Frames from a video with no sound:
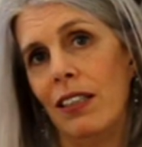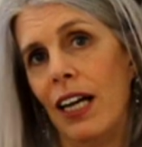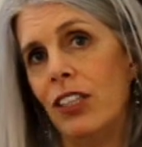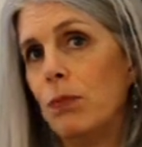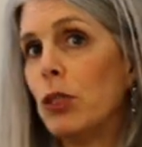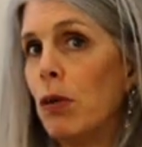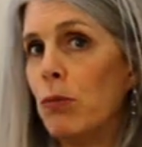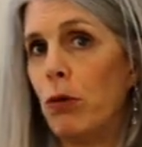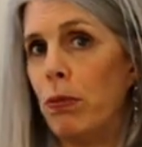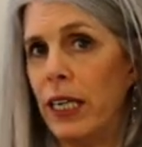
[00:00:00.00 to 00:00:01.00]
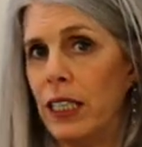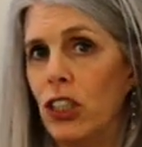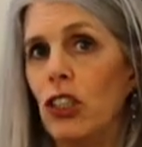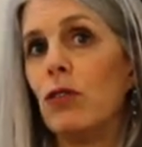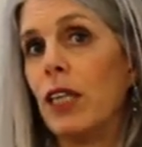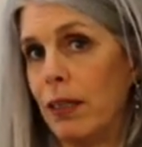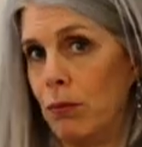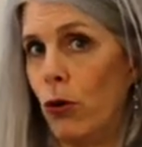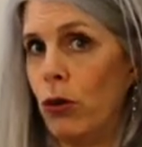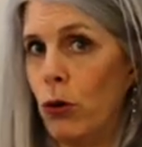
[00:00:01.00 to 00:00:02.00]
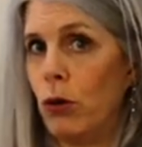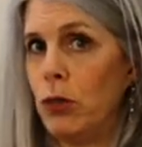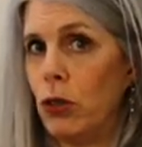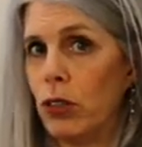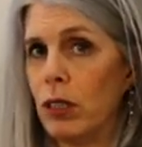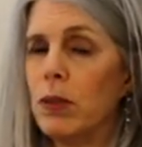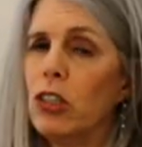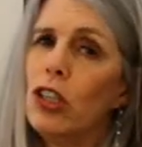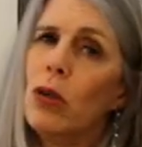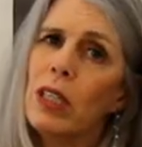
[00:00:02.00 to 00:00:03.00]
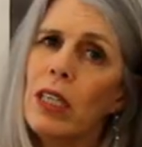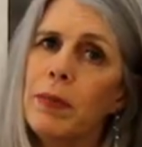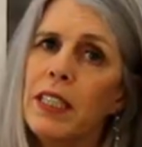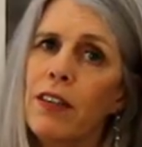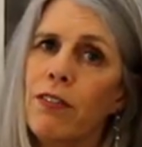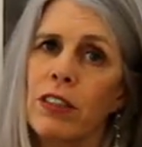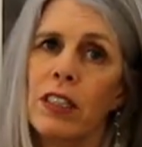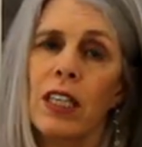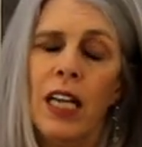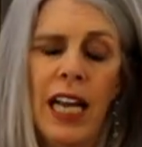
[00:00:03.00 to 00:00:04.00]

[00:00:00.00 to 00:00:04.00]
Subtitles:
as you become more pregnant you get more and more mucus, but the show is a little bit different.